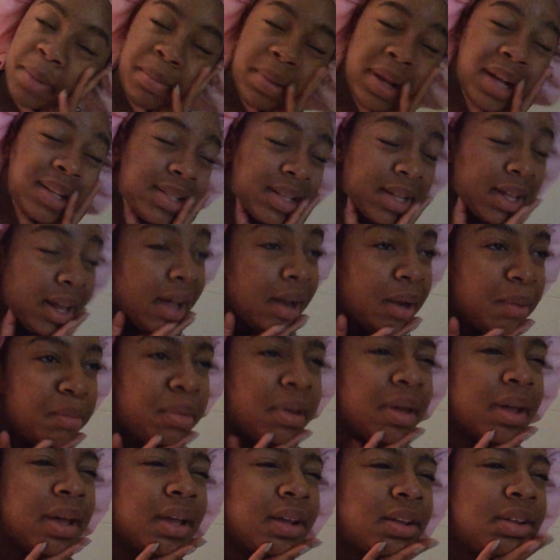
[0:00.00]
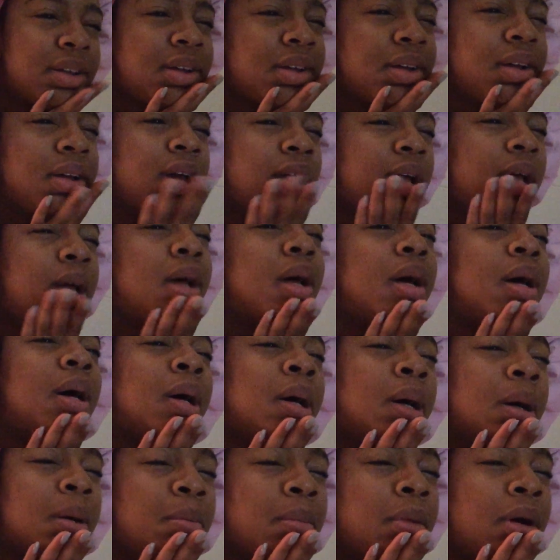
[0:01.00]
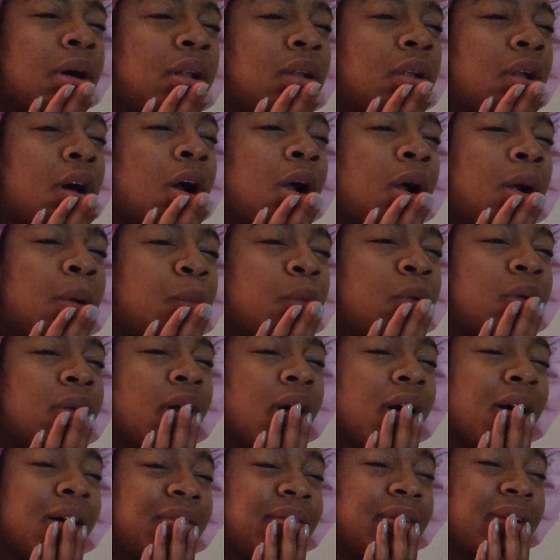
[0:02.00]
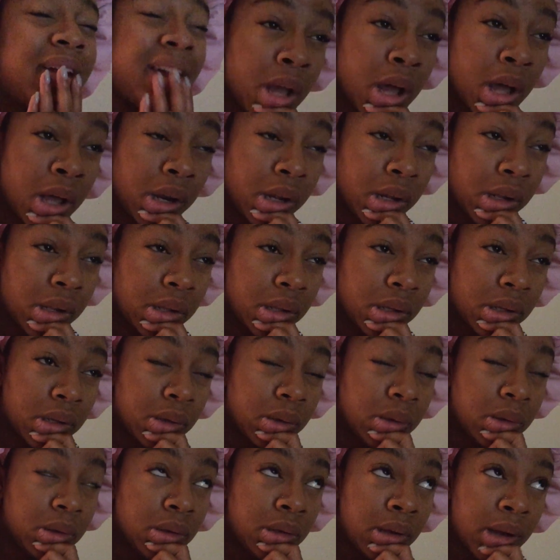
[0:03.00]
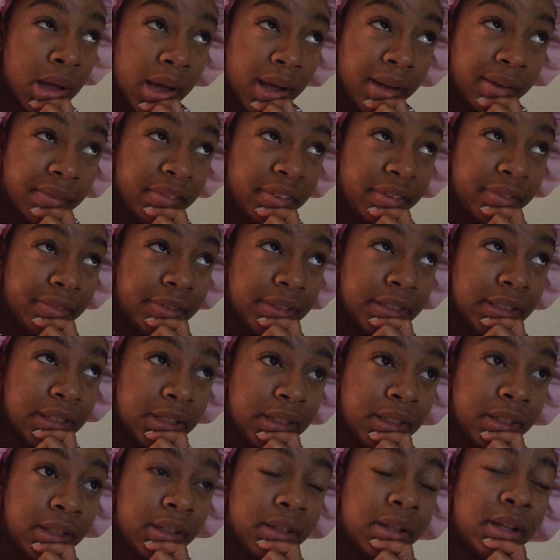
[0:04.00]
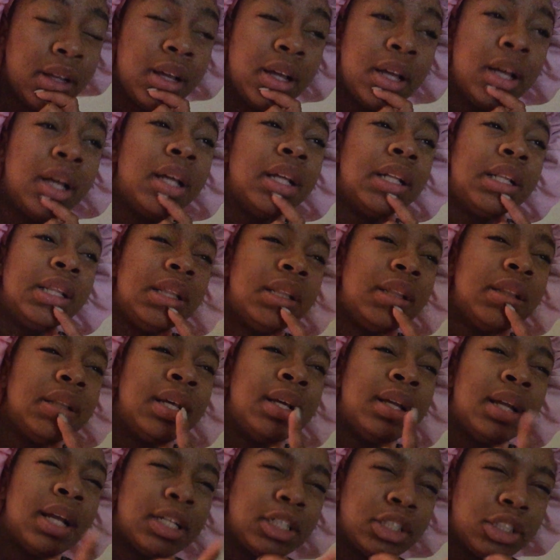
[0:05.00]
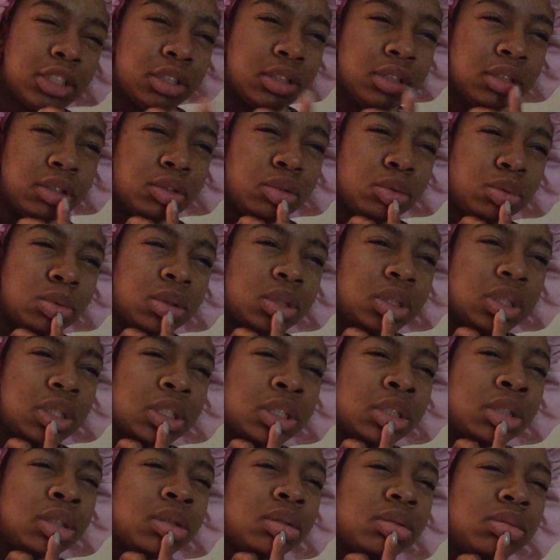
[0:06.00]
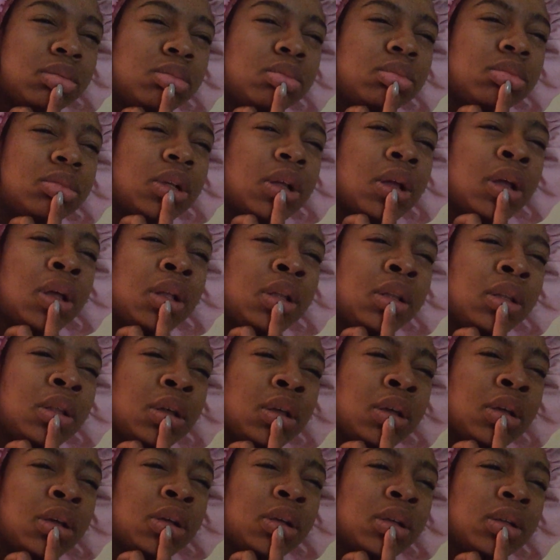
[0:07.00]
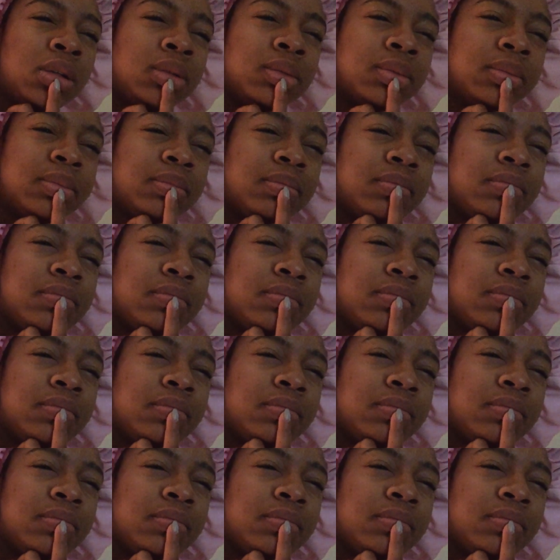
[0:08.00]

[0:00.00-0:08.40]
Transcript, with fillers: I'm about to get out of bed my alarm went off at 9 15 then I snoozed it and then